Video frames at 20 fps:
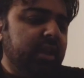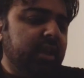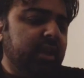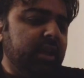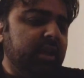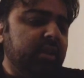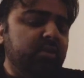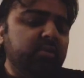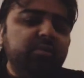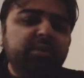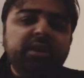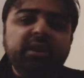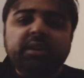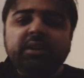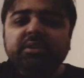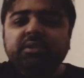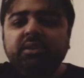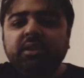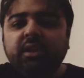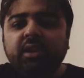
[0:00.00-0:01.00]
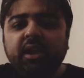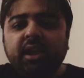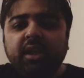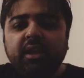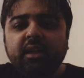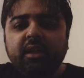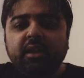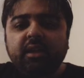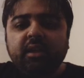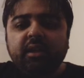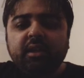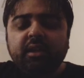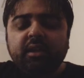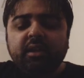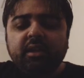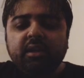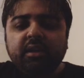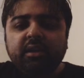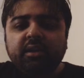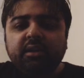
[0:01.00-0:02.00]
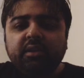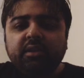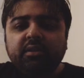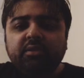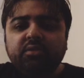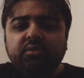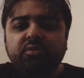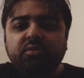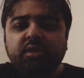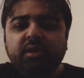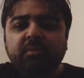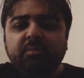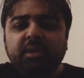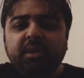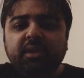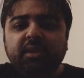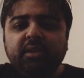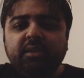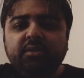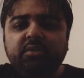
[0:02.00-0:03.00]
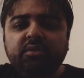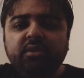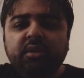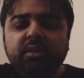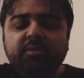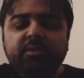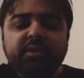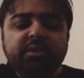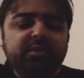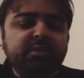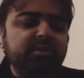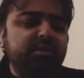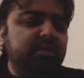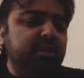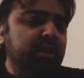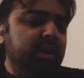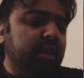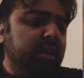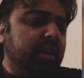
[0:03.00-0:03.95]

including Disney streaming service.